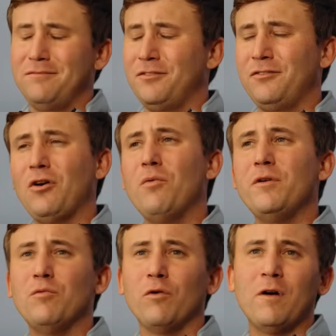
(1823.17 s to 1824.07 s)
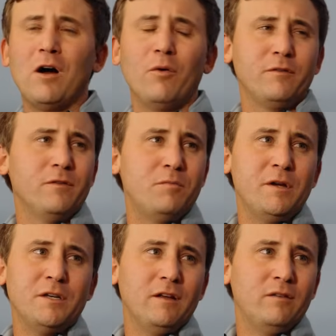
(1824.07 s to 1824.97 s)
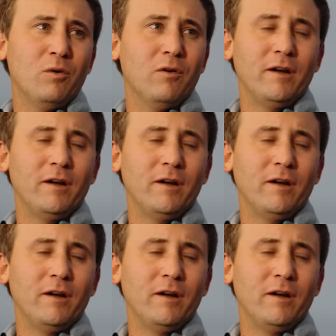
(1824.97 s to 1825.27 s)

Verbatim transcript: so many more followers in the PGA Tour.